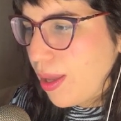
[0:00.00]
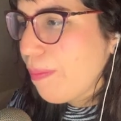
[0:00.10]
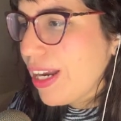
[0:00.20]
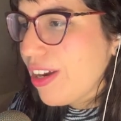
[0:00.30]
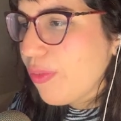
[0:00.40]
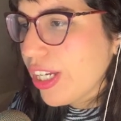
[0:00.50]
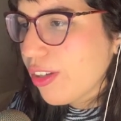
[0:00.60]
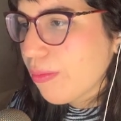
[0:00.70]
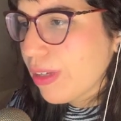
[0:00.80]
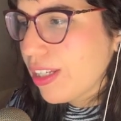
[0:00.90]
But I
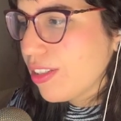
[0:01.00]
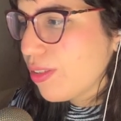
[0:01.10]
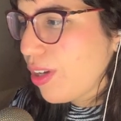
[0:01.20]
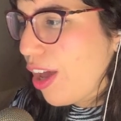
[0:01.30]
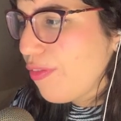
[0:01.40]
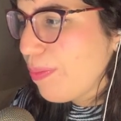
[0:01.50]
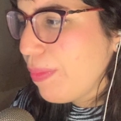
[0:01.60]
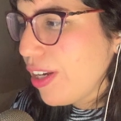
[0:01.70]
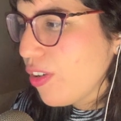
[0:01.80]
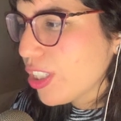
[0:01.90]
recommend to have a
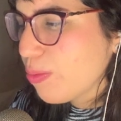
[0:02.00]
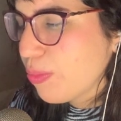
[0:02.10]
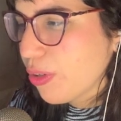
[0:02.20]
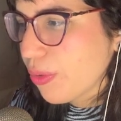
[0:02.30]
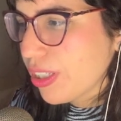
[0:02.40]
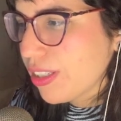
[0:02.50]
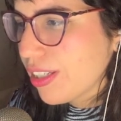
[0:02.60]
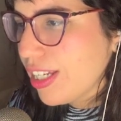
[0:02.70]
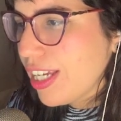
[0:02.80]
better experience